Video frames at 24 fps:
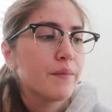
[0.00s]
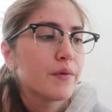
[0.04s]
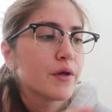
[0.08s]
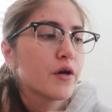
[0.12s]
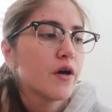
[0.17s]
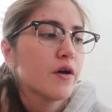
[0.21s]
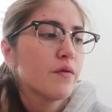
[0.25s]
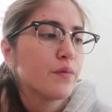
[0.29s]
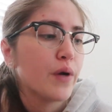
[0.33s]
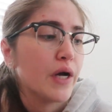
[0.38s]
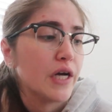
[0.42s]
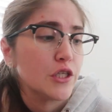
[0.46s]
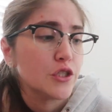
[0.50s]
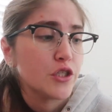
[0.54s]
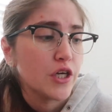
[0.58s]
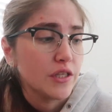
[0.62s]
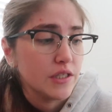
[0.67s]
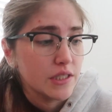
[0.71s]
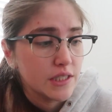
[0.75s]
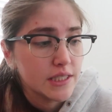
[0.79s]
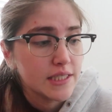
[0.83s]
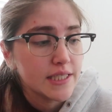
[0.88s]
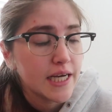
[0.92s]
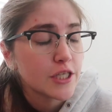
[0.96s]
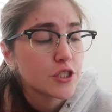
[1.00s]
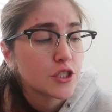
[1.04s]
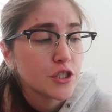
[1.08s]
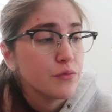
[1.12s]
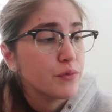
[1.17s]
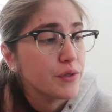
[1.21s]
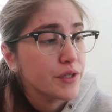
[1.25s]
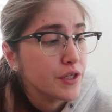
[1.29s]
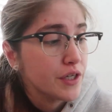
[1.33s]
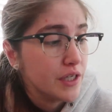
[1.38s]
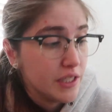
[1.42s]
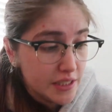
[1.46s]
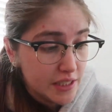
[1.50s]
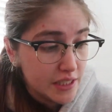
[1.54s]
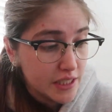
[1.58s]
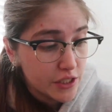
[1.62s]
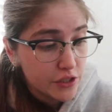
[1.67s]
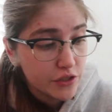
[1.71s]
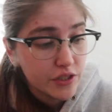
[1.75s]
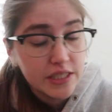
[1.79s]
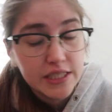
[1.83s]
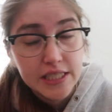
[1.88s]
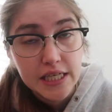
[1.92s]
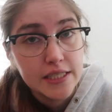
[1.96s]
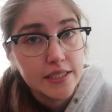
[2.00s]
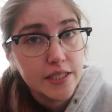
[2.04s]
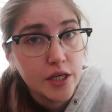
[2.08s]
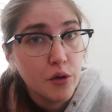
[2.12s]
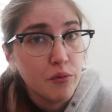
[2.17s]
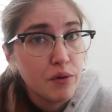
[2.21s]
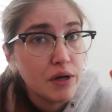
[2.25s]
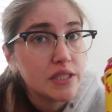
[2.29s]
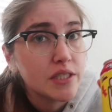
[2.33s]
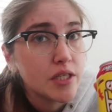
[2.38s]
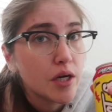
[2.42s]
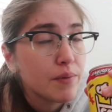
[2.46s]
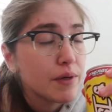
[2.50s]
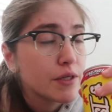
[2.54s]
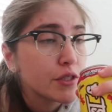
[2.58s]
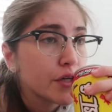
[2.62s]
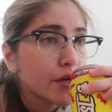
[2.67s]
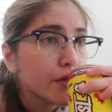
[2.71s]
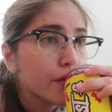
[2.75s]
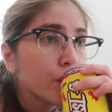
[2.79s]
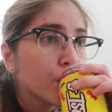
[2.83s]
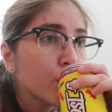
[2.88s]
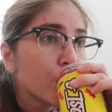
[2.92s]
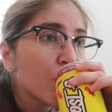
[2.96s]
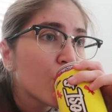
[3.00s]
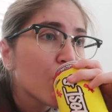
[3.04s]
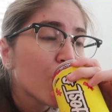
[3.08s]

I'm gonna go have Brian try this. It's actually really good. It literally tastes like a red Sour Patch Kid.